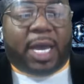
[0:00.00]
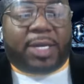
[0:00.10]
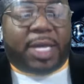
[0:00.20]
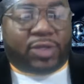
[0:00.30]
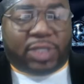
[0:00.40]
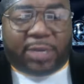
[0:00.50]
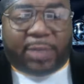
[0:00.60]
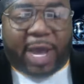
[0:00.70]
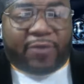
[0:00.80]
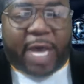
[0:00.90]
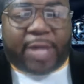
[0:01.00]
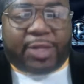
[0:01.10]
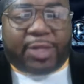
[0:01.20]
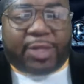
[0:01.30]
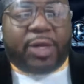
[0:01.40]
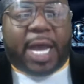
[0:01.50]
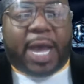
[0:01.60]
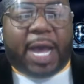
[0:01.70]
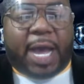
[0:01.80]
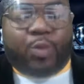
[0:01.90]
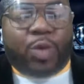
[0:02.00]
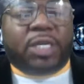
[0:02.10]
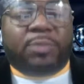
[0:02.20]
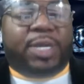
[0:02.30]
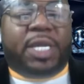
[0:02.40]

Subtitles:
Nelson, my father. I wouldn't be